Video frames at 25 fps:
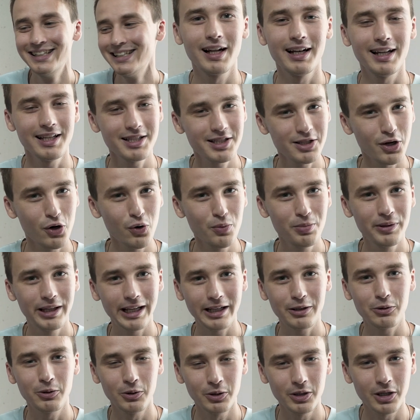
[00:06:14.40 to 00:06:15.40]
Let's hope
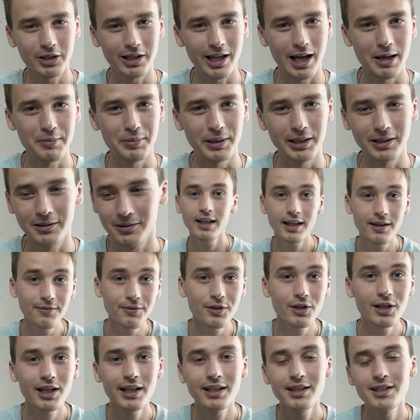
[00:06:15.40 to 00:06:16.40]
that will not happen.
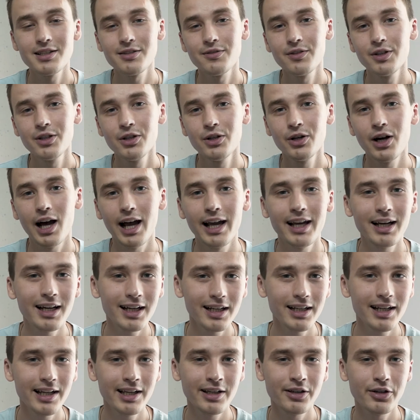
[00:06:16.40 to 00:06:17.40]
If you like this video, I
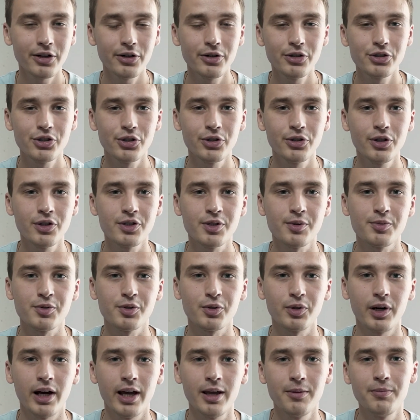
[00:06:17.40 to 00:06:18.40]
highly encourage you to
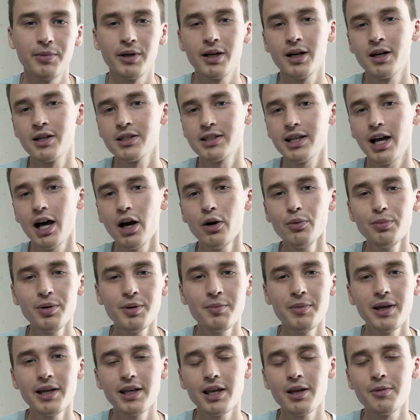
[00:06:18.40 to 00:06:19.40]
subscribe because I'll
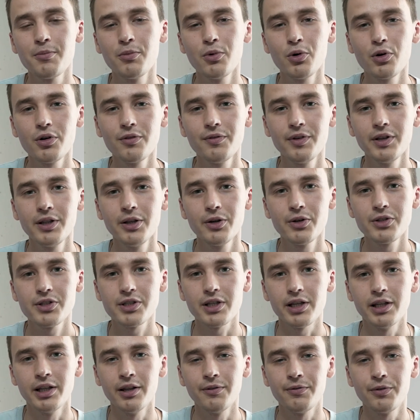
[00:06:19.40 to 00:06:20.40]
be making more
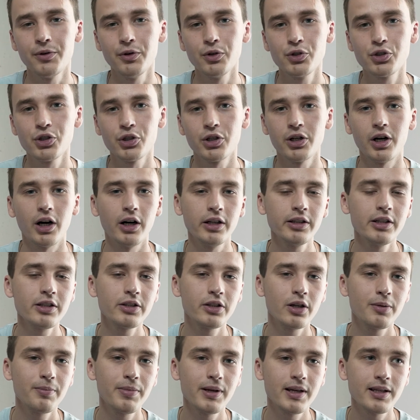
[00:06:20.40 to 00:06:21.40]
videos in the future on the
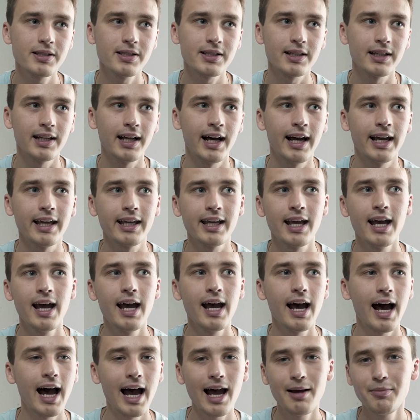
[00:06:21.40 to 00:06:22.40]
topics like
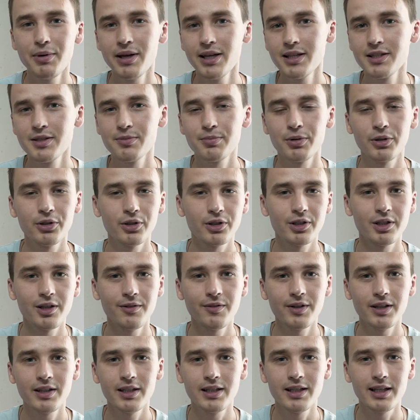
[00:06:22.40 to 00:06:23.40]
habits,
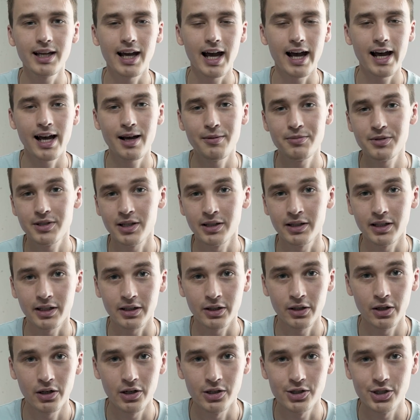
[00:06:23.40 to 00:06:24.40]
productivity, apps and
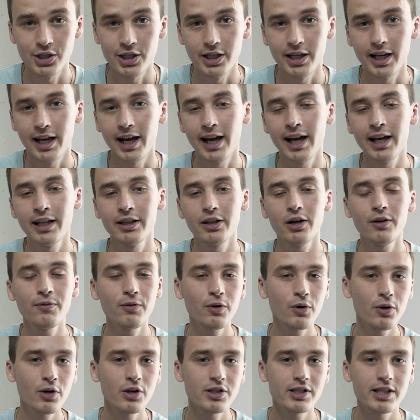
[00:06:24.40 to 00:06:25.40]
technology. And
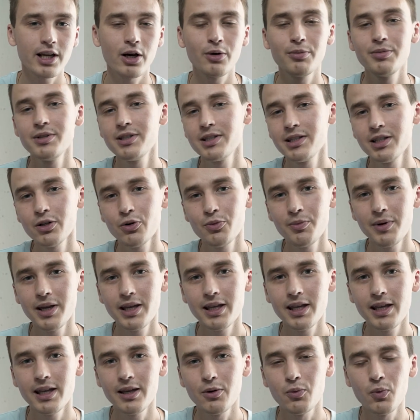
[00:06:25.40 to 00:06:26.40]
of course, I'll be still
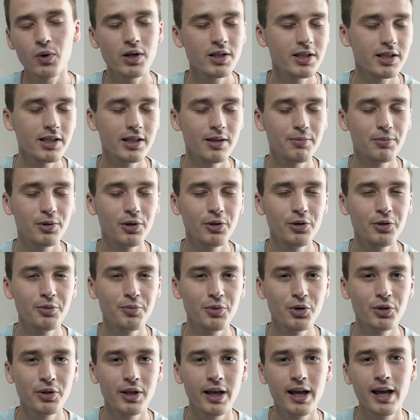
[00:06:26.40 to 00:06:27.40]
making once in a blue
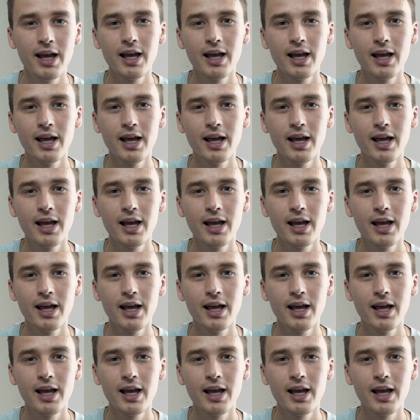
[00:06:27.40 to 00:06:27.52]
moon